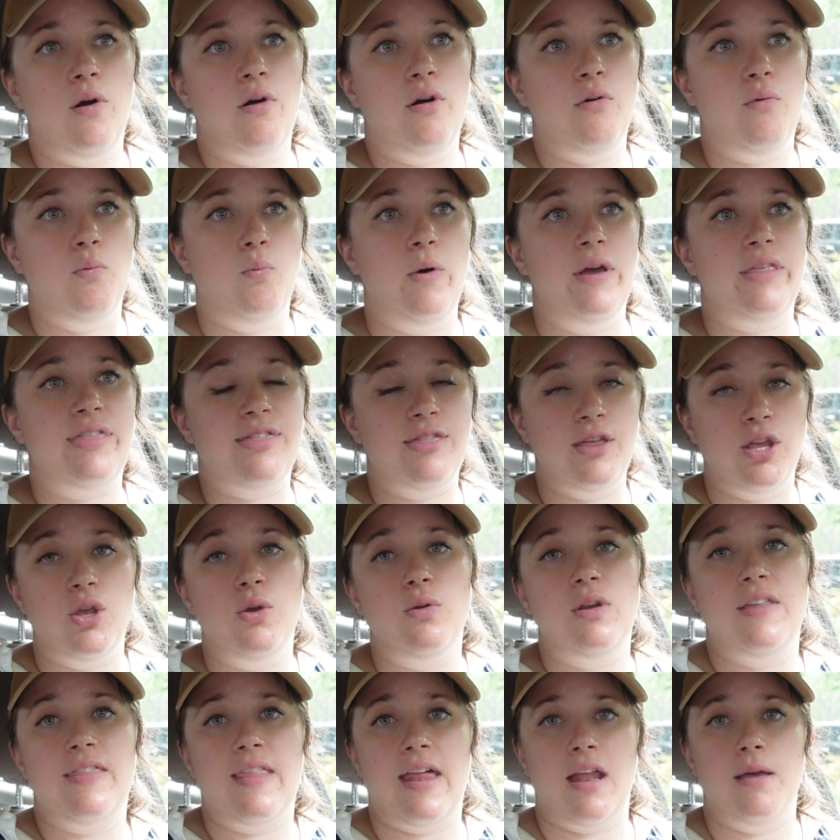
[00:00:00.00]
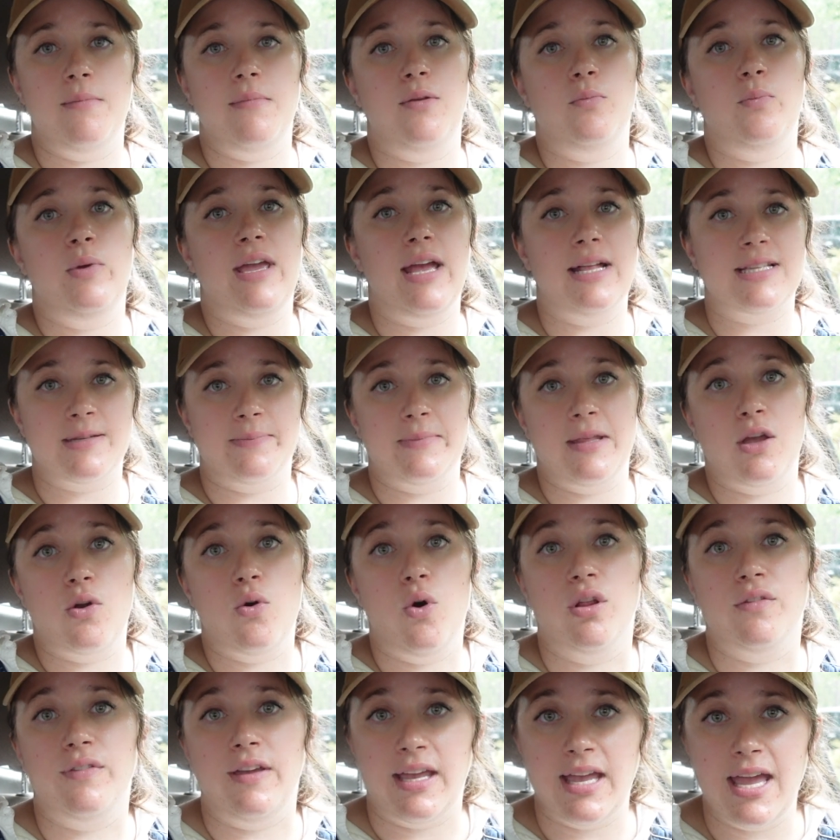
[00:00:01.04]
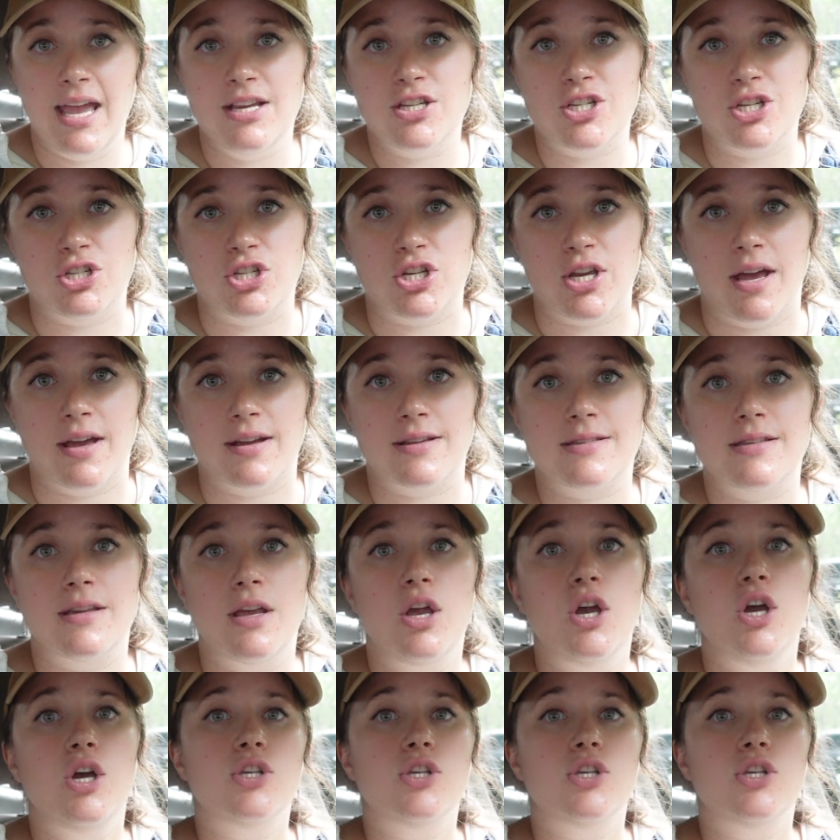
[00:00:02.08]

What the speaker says: with the union that I'm in, we get something called vacation checks.